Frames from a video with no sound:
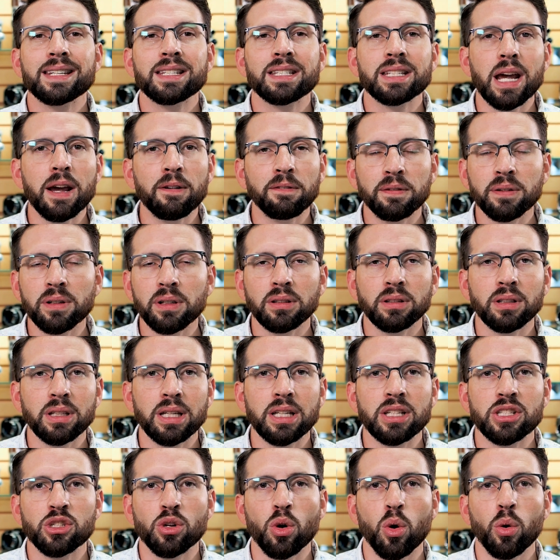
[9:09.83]

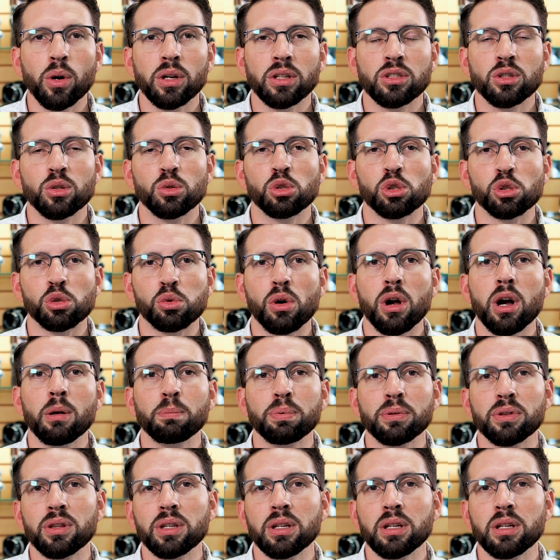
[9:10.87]
Definitely is going to trump